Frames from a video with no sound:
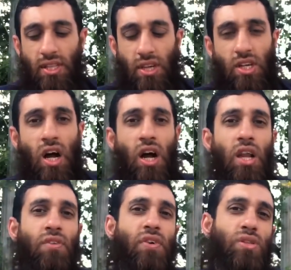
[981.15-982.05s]
Then you got
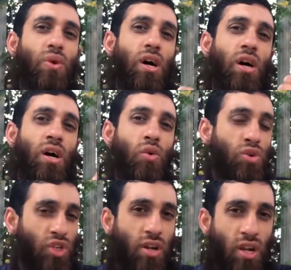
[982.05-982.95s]
Al-Fatwa or
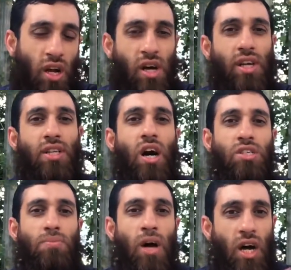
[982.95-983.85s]
Shar Al-Aqeedah
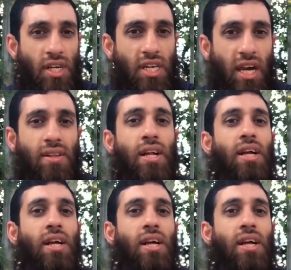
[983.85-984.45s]
Isfahaniyya,